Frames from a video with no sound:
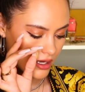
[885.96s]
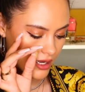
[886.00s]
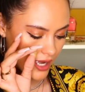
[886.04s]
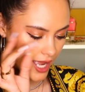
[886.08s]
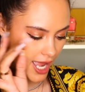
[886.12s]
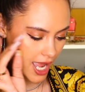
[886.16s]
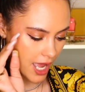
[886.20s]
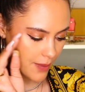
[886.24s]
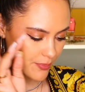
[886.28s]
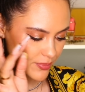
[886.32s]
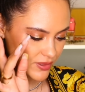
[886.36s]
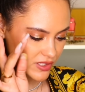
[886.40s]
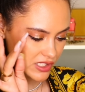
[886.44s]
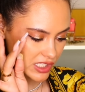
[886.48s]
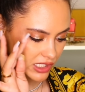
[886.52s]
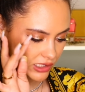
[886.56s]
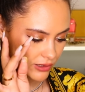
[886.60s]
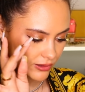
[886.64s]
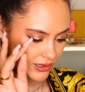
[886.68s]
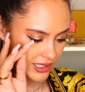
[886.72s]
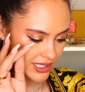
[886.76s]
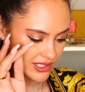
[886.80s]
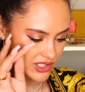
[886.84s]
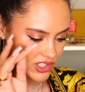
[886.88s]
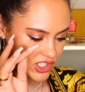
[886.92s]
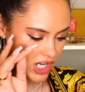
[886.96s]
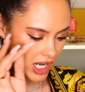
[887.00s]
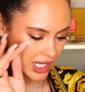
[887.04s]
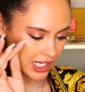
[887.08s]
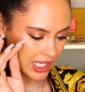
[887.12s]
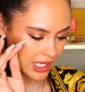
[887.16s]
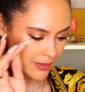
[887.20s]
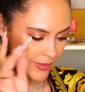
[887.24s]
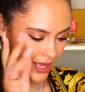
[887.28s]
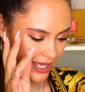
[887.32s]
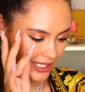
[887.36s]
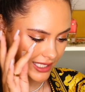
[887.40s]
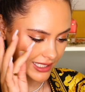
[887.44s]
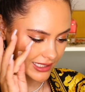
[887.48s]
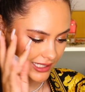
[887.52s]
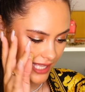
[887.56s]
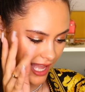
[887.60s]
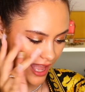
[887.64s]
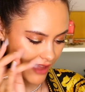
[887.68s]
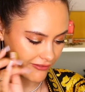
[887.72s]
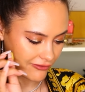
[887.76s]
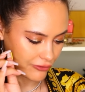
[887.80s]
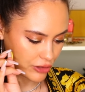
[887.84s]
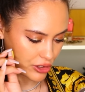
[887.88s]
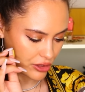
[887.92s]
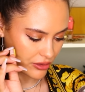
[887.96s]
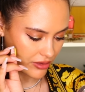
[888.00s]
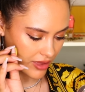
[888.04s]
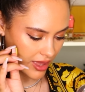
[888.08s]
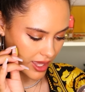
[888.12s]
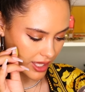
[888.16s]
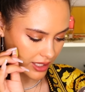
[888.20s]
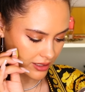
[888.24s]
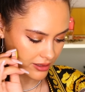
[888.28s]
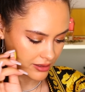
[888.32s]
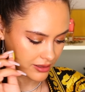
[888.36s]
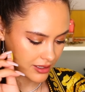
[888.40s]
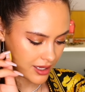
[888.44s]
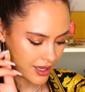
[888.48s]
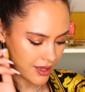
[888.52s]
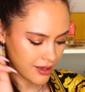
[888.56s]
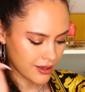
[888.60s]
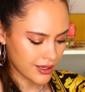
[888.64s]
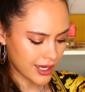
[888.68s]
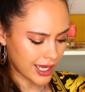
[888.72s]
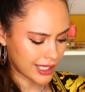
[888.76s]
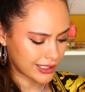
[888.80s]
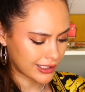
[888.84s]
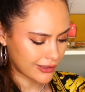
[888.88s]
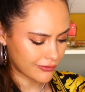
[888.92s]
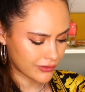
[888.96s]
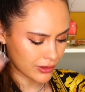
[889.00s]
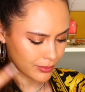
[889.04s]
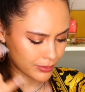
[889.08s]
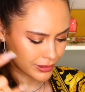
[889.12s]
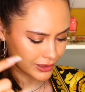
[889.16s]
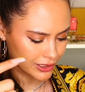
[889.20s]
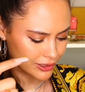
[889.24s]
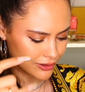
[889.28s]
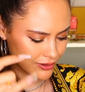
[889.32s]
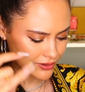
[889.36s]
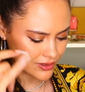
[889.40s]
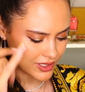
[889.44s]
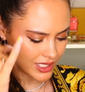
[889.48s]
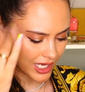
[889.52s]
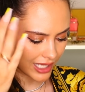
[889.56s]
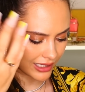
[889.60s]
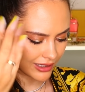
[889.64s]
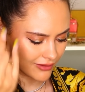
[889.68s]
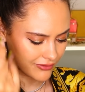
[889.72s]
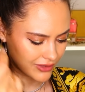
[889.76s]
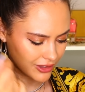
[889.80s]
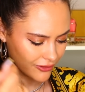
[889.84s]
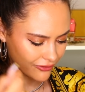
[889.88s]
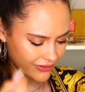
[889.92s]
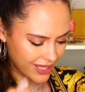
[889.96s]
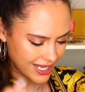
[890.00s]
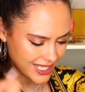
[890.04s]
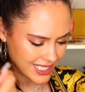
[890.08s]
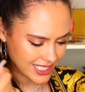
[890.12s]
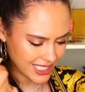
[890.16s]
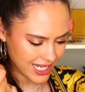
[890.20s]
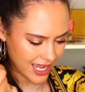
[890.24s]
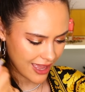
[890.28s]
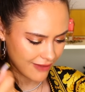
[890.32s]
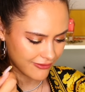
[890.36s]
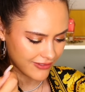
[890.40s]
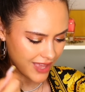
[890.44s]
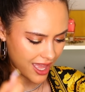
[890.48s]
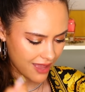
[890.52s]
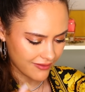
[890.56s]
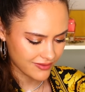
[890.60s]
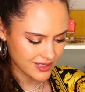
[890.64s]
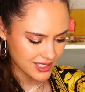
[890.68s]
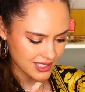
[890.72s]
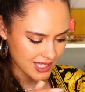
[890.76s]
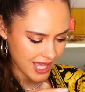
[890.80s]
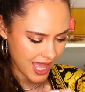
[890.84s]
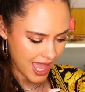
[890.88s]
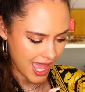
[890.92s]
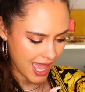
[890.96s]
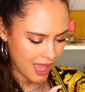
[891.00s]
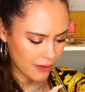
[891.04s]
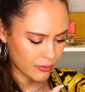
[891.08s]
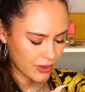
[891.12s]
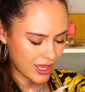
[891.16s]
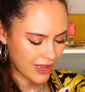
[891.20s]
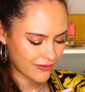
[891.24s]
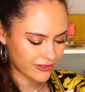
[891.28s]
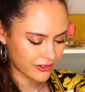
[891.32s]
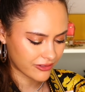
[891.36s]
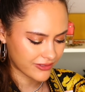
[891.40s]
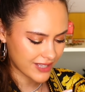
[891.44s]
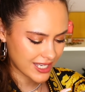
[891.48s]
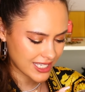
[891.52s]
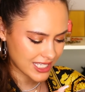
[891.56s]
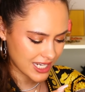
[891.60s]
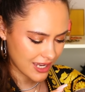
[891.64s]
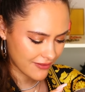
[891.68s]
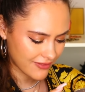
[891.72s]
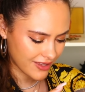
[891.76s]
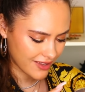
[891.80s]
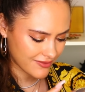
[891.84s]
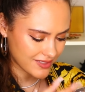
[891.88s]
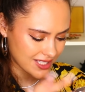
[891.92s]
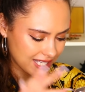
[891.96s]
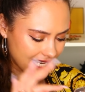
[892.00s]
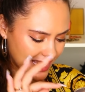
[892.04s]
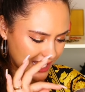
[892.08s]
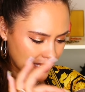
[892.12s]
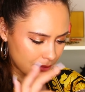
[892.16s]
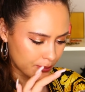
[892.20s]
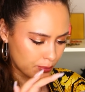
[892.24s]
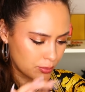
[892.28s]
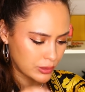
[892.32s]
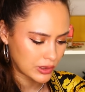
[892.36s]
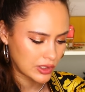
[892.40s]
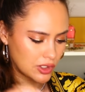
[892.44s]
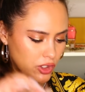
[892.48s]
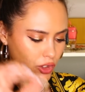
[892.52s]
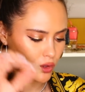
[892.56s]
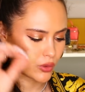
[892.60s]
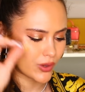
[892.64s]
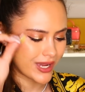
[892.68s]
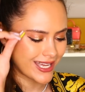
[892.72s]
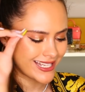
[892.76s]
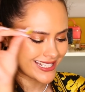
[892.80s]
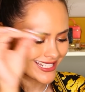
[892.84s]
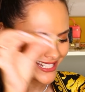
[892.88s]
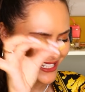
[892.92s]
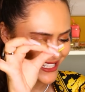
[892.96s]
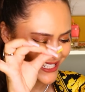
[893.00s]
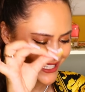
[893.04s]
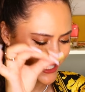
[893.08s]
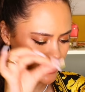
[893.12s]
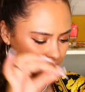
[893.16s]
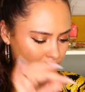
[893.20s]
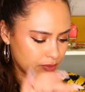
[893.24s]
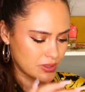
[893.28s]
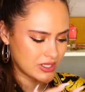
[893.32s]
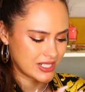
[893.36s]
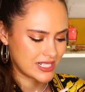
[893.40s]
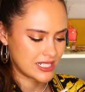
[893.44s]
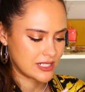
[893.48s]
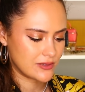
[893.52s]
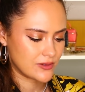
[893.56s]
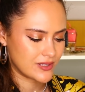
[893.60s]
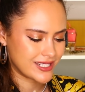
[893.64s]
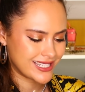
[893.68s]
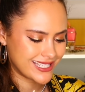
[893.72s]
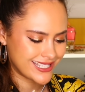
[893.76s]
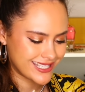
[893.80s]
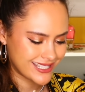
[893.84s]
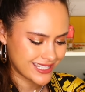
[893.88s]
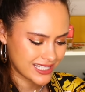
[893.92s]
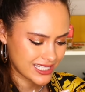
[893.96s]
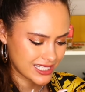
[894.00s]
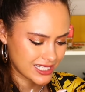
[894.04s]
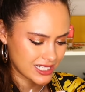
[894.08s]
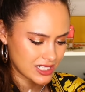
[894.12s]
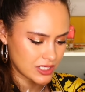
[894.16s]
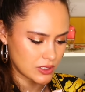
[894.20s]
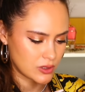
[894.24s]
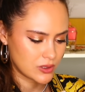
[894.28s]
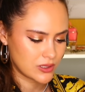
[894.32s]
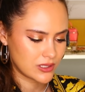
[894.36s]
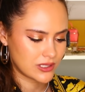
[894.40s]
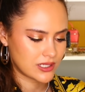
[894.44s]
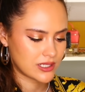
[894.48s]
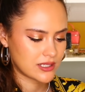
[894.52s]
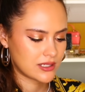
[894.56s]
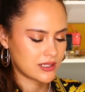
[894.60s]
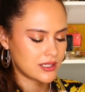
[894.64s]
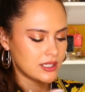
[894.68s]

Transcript: absolutely stunning, immaculate everything. I love the blues. I love the Fendi FFs there. We have the Fendi FFs in blue and in the brown and the gold.